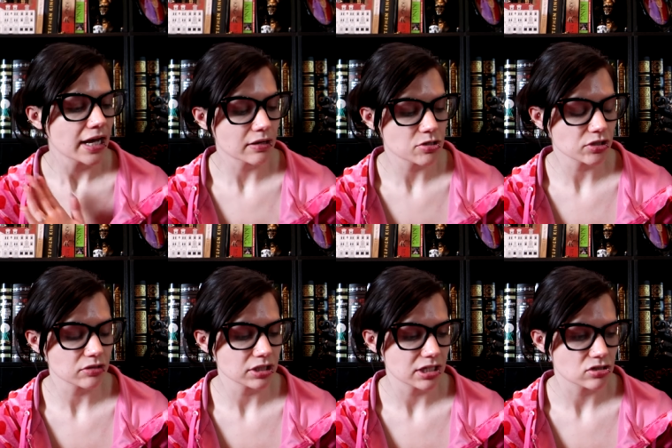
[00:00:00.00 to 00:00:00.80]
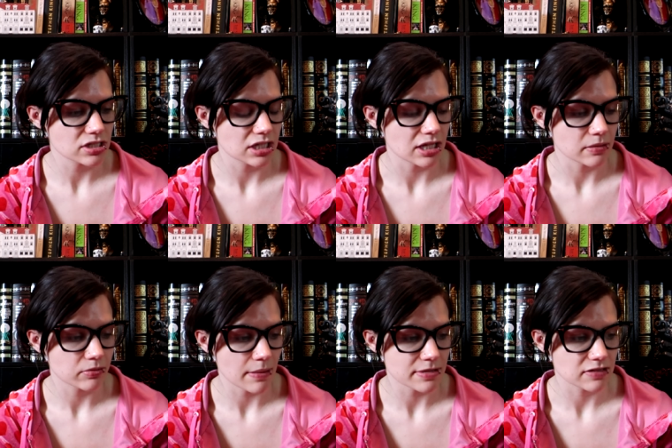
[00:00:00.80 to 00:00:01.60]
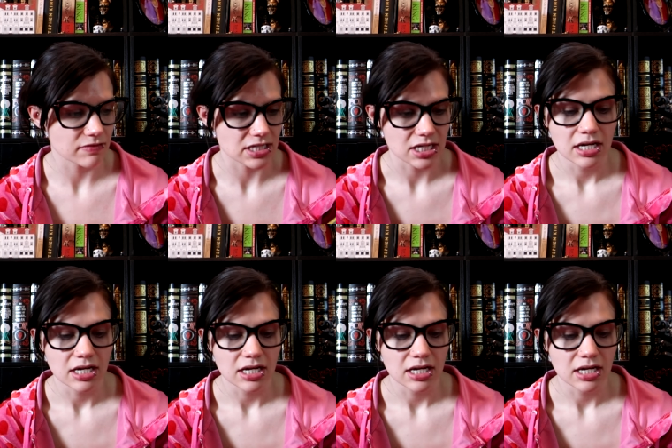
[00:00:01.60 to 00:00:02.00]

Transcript: And I was really, really interested in the premise of this.